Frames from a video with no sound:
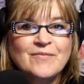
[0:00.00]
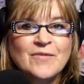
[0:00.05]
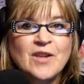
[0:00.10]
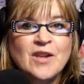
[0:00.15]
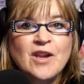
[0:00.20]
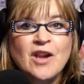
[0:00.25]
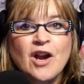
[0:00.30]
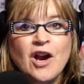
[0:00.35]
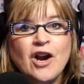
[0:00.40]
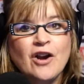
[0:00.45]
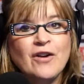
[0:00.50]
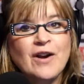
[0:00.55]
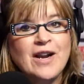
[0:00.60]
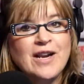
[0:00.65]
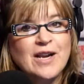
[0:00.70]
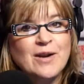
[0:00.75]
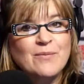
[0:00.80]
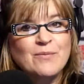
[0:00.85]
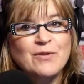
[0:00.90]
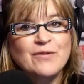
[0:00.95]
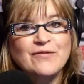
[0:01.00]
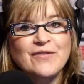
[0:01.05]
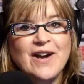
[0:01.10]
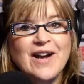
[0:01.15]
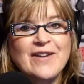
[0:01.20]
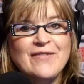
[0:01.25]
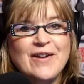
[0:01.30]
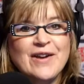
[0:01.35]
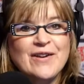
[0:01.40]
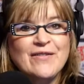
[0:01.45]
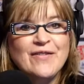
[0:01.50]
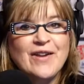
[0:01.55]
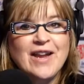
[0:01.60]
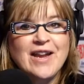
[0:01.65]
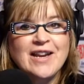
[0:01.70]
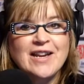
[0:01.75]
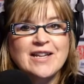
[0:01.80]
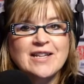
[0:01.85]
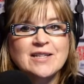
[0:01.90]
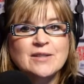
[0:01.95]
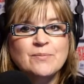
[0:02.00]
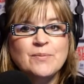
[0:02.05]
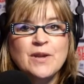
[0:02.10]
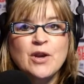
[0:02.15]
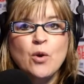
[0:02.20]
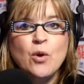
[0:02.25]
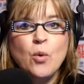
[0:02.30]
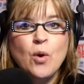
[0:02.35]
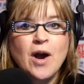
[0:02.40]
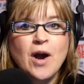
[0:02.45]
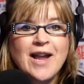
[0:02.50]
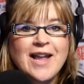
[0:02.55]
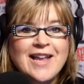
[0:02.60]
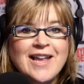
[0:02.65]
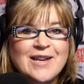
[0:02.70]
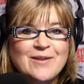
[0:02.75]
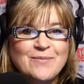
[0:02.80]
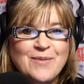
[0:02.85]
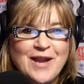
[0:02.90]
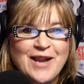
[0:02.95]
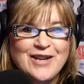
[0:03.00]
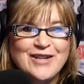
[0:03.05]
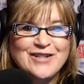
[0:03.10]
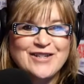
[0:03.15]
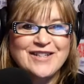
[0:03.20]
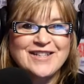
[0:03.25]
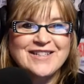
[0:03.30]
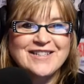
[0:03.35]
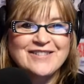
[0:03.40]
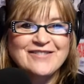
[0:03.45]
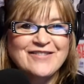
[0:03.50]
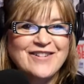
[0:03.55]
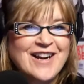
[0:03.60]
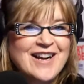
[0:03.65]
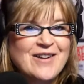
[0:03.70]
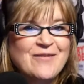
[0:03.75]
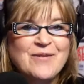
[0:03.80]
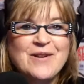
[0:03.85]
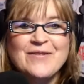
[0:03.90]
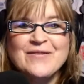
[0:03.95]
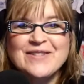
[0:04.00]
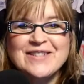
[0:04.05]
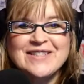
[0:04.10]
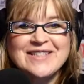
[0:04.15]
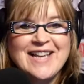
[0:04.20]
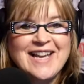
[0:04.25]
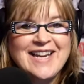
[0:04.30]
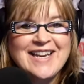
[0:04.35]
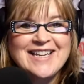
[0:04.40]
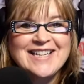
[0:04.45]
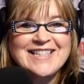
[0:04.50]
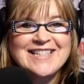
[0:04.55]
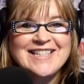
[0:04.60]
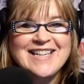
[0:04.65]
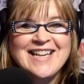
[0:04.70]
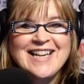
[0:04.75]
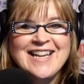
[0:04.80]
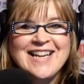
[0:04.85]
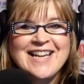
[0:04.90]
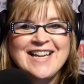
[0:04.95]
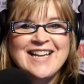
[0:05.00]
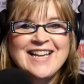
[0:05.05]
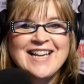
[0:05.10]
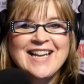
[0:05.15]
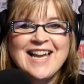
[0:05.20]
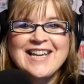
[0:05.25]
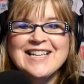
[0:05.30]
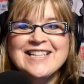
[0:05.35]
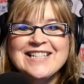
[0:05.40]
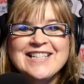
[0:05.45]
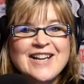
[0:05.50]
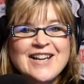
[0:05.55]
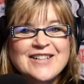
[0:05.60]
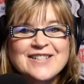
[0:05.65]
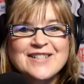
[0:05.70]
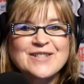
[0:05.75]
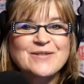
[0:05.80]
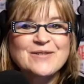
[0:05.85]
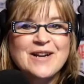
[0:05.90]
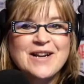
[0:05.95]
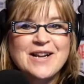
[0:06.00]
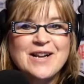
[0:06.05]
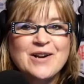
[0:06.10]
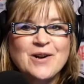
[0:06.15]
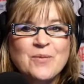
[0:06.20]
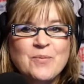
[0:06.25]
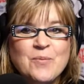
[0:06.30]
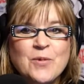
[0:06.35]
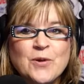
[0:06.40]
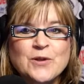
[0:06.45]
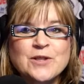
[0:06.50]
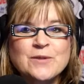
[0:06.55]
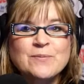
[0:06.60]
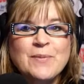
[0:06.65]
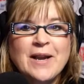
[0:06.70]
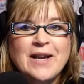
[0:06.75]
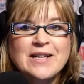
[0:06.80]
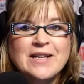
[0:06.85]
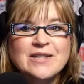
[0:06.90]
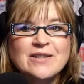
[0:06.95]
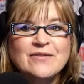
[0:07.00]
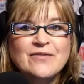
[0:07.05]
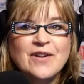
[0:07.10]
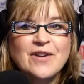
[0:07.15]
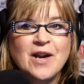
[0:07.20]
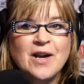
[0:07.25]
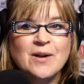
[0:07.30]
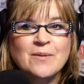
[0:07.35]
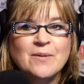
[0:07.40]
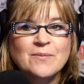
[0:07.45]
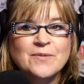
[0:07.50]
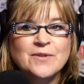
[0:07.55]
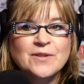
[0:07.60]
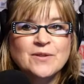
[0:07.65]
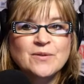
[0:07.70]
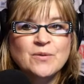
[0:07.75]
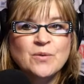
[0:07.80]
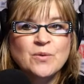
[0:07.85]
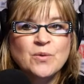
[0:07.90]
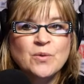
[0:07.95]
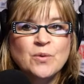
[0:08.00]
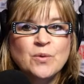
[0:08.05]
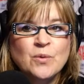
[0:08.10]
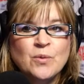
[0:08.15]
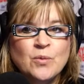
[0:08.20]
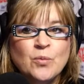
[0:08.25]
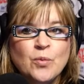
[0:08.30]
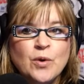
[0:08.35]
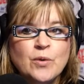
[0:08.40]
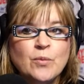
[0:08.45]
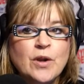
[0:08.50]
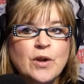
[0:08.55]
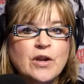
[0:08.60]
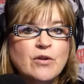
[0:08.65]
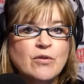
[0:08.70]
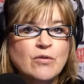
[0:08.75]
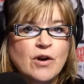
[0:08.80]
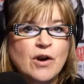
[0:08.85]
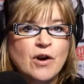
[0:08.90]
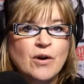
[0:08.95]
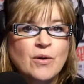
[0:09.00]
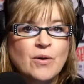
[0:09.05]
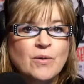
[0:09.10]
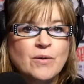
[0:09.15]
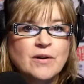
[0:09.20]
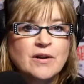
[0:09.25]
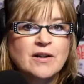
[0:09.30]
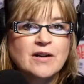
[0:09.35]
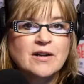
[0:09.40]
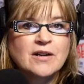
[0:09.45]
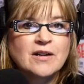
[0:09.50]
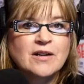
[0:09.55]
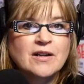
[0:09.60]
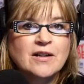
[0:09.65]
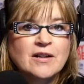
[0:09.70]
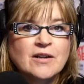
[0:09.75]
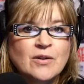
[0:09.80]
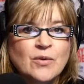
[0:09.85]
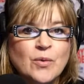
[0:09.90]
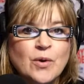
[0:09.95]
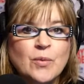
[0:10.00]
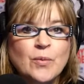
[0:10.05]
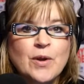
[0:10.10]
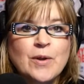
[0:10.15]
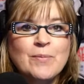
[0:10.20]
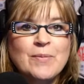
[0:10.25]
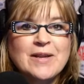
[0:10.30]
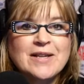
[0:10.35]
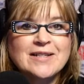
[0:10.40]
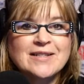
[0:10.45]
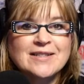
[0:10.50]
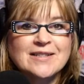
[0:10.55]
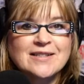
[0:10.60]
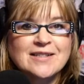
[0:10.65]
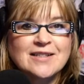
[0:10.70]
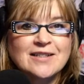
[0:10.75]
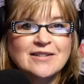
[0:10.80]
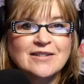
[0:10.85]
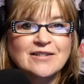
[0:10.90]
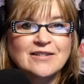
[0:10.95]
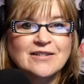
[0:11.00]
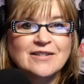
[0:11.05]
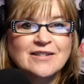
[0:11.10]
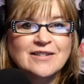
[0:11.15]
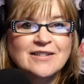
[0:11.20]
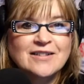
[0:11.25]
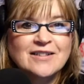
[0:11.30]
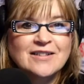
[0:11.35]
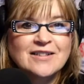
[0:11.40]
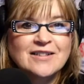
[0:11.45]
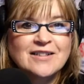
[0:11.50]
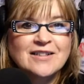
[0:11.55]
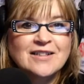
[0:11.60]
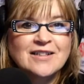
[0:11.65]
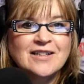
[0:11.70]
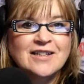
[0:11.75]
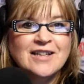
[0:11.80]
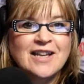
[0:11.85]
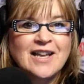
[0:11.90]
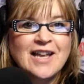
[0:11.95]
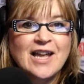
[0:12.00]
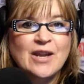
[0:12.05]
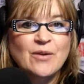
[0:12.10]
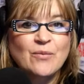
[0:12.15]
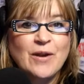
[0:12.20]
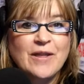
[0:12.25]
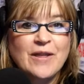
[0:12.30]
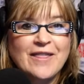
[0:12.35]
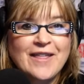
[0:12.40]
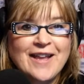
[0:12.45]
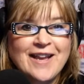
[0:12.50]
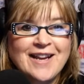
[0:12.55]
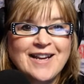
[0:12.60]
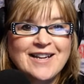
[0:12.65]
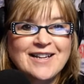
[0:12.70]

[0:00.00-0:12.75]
All right, number 5 out of 8 is be quiet and patient, right? We've said it. And it tells us right here, perspective comes when we grow, when we be still and we think.